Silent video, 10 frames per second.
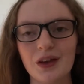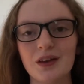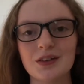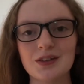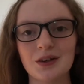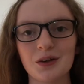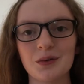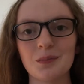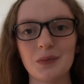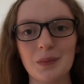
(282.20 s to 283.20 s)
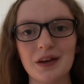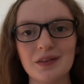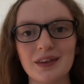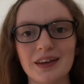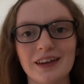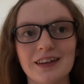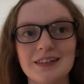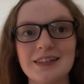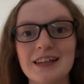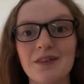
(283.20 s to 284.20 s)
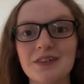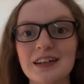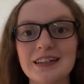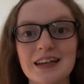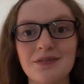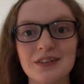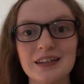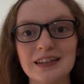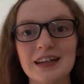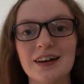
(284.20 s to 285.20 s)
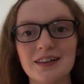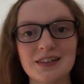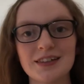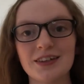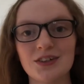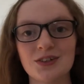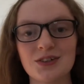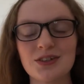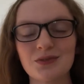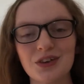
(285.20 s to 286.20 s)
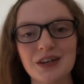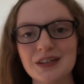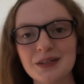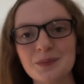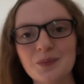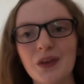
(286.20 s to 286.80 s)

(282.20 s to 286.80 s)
So my main thing here is definitely ask teachers to read it.